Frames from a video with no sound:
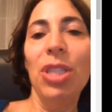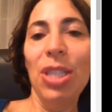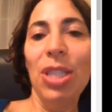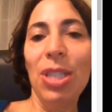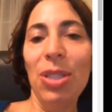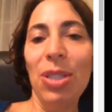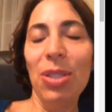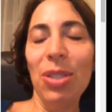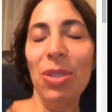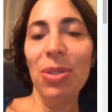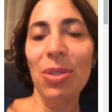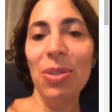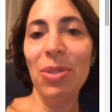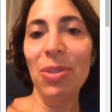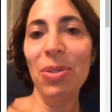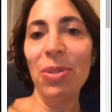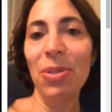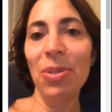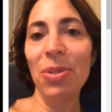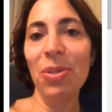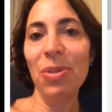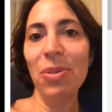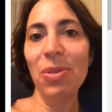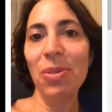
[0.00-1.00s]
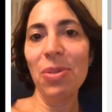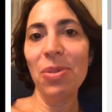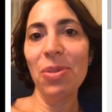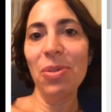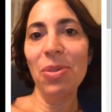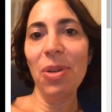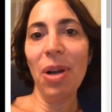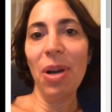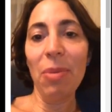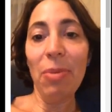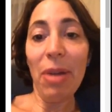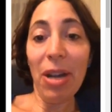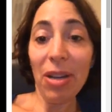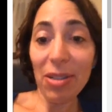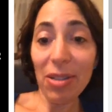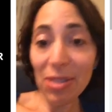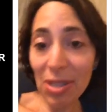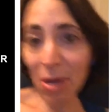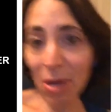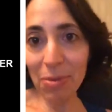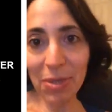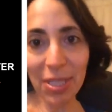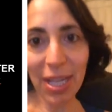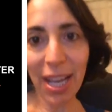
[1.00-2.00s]
to our
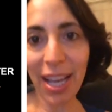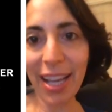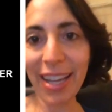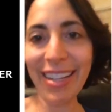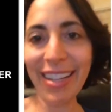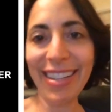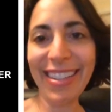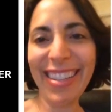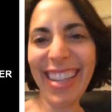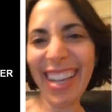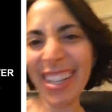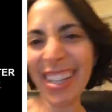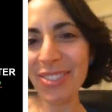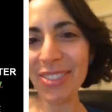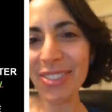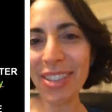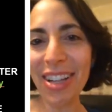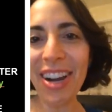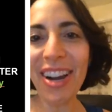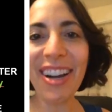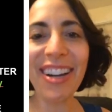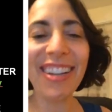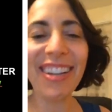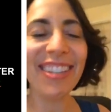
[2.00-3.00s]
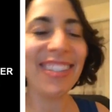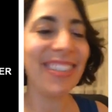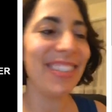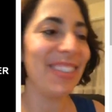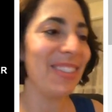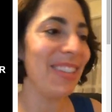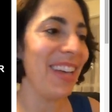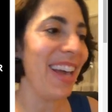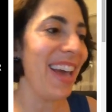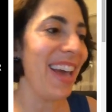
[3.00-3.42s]
Periscope tonight. Thanks for the hearts.